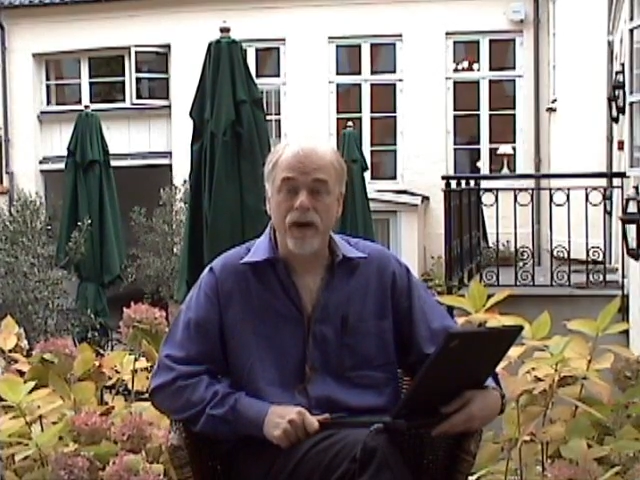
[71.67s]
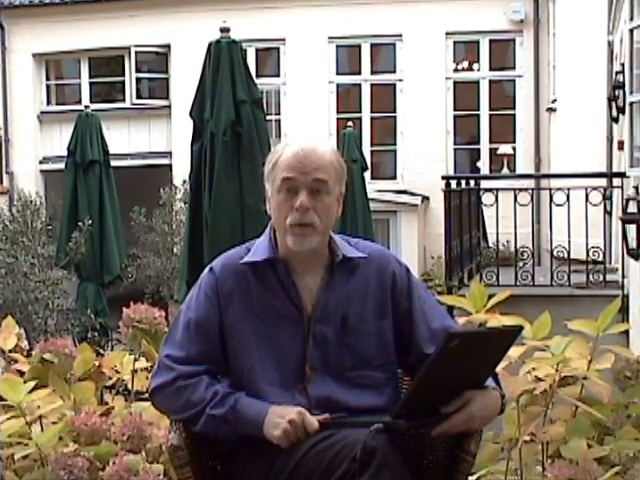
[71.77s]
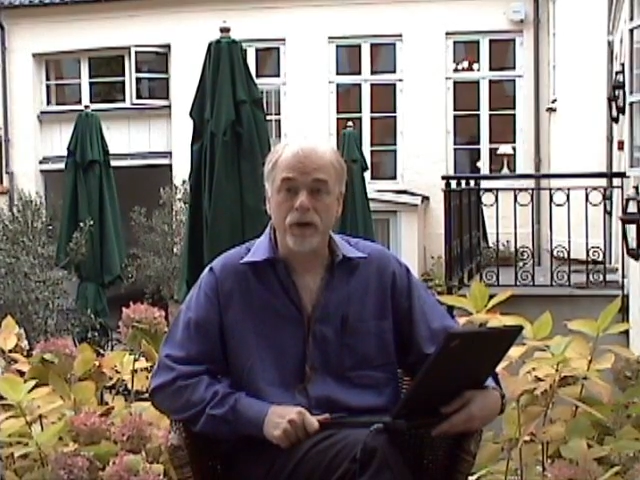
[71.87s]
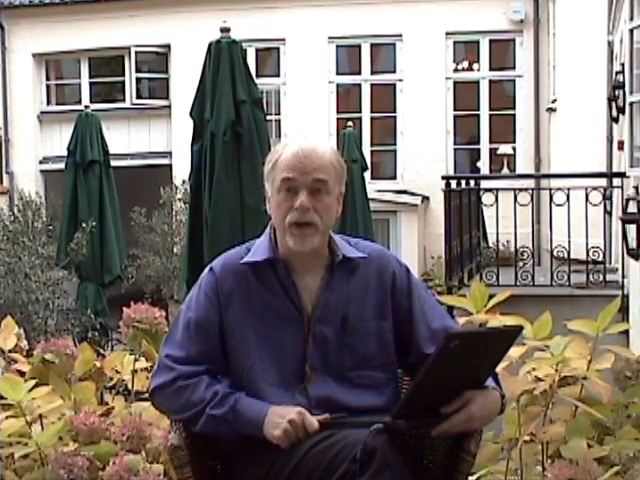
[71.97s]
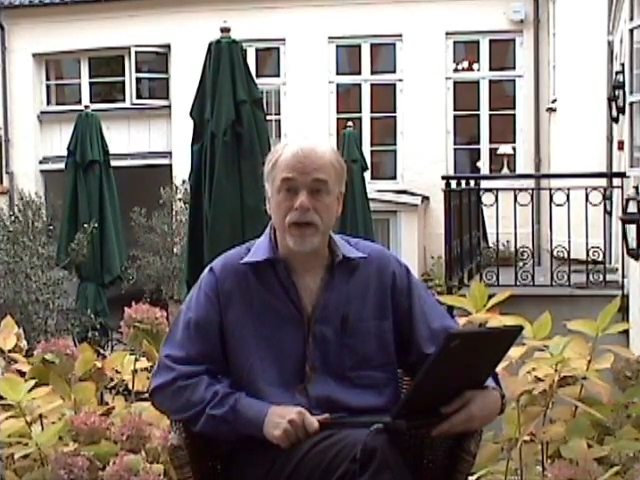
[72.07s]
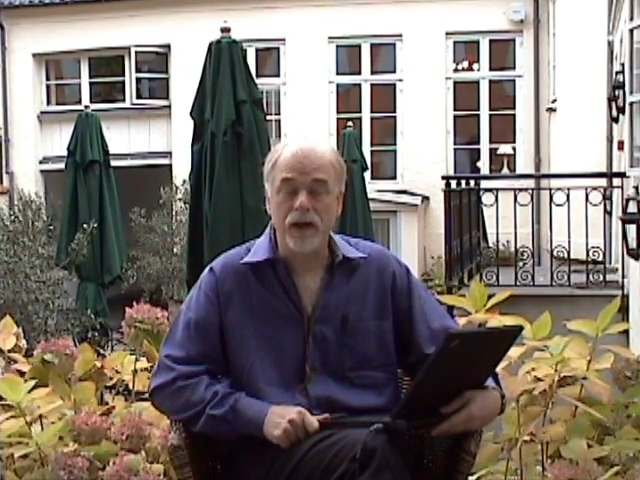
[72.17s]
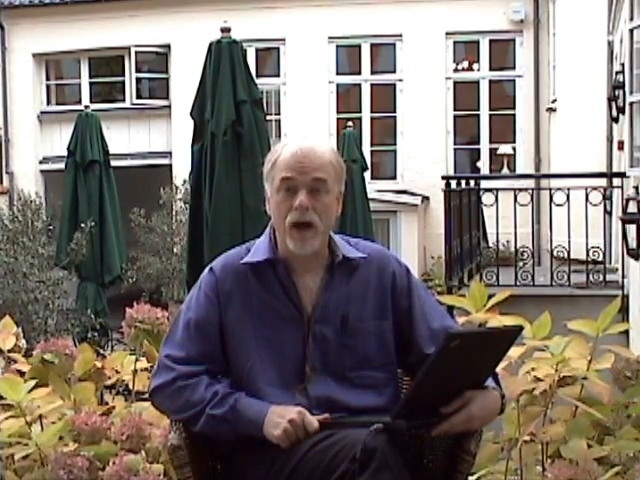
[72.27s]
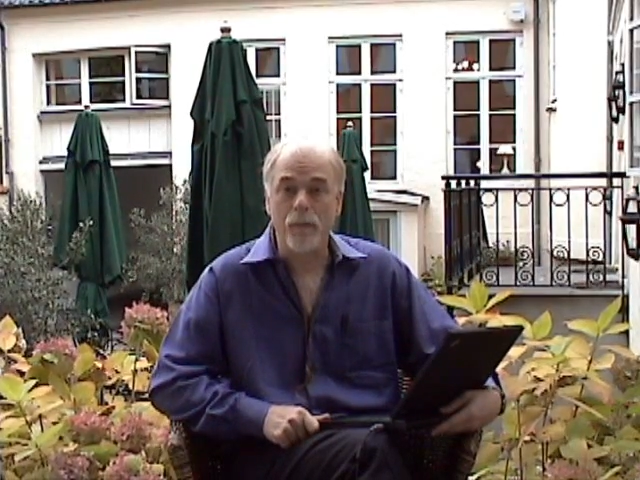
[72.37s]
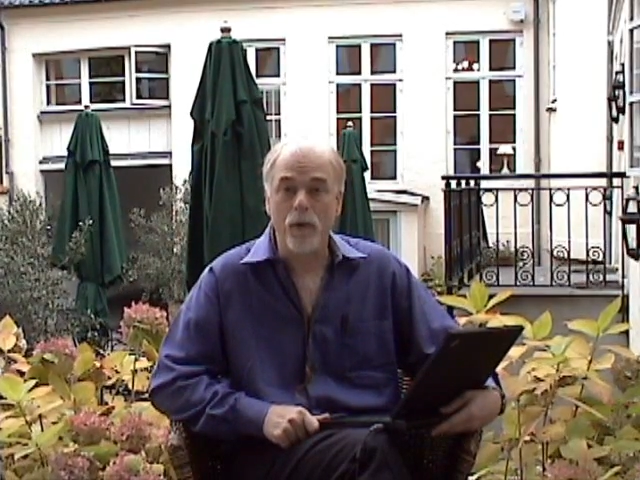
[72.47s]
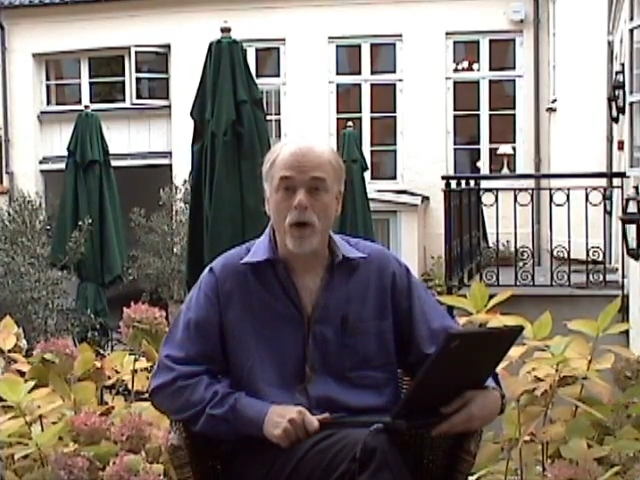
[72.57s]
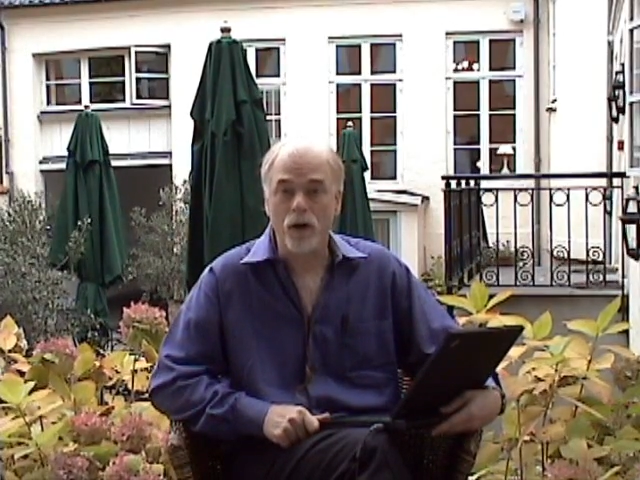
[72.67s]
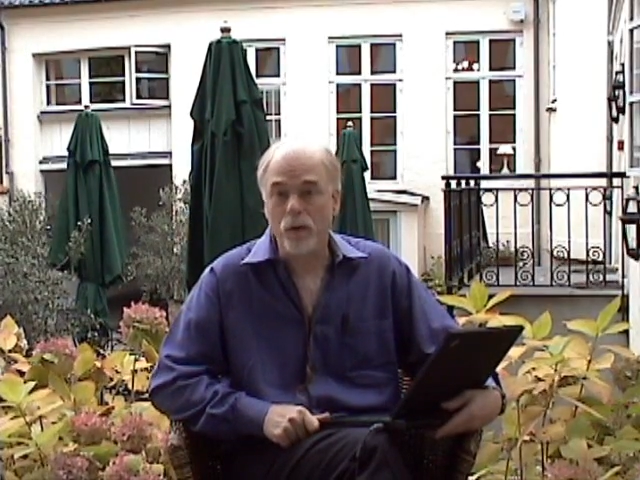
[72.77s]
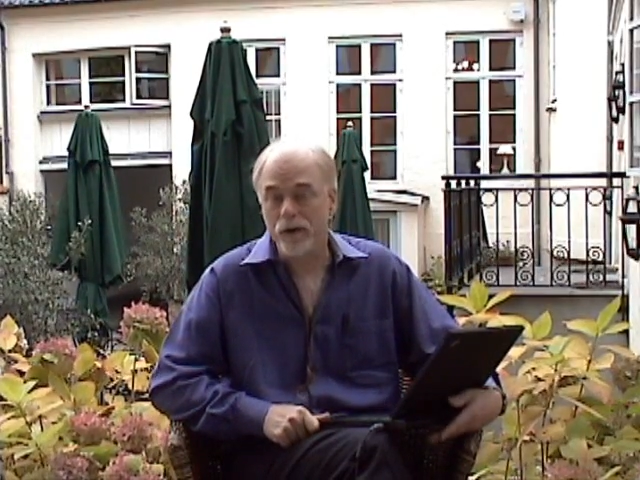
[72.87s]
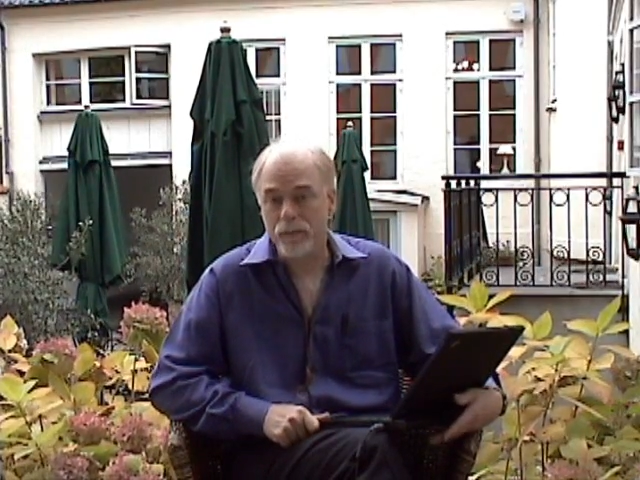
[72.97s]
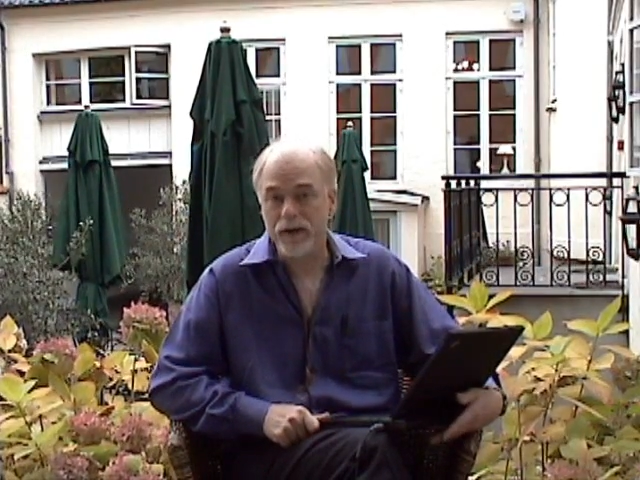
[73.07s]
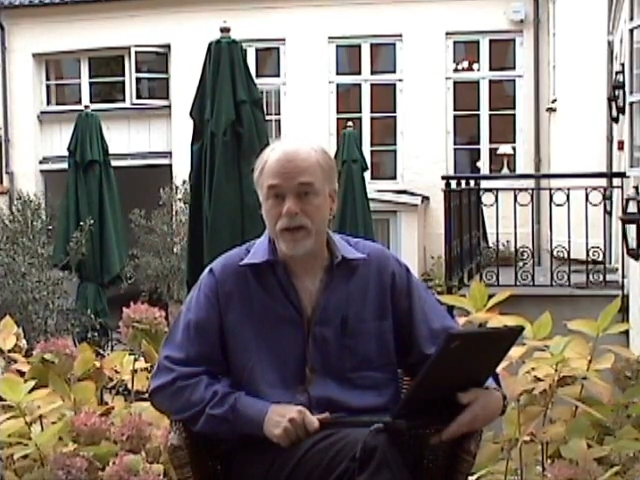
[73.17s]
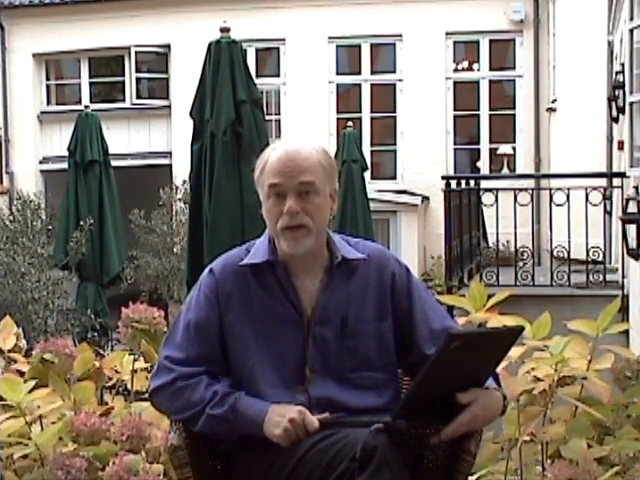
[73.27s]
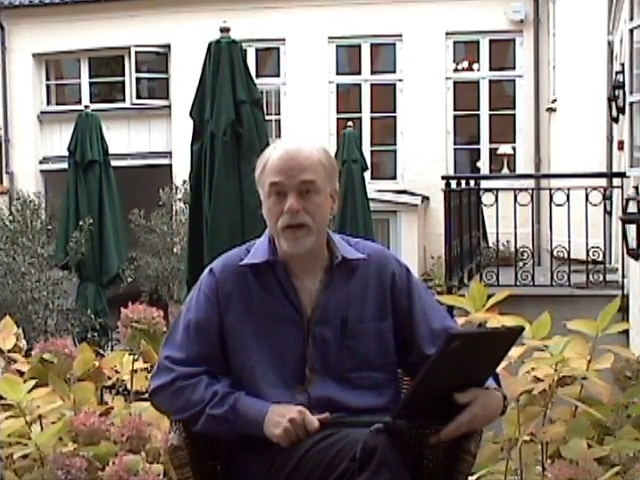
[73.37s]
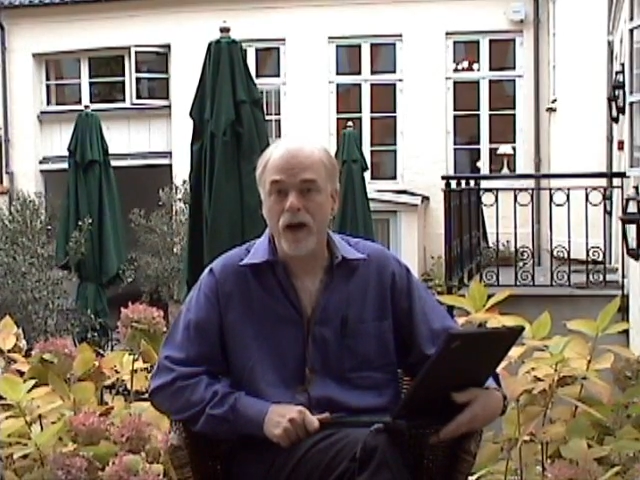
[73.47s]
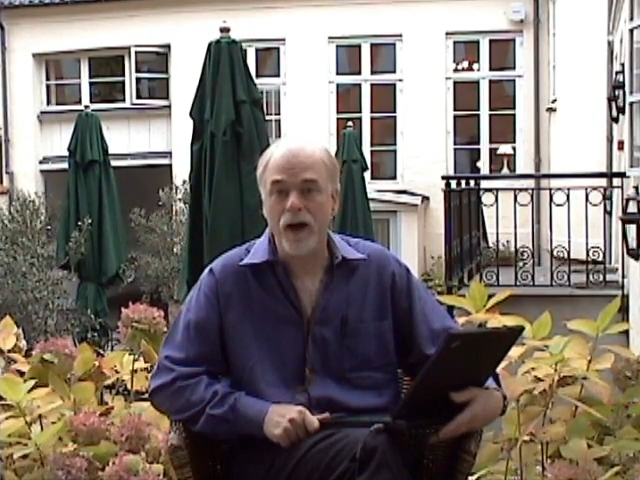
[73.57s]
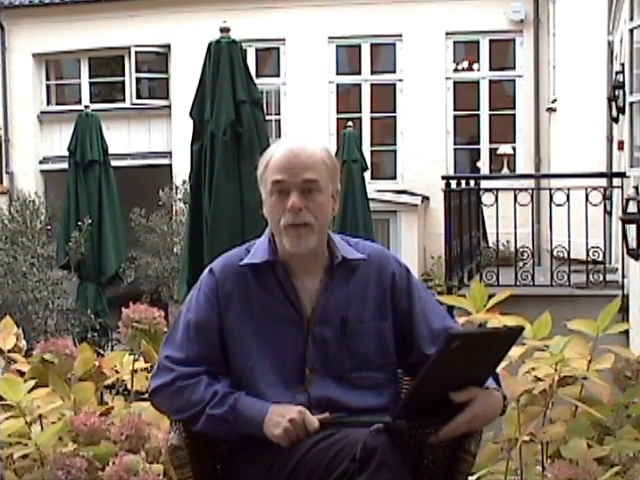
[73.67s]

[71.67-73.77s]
that we are going to be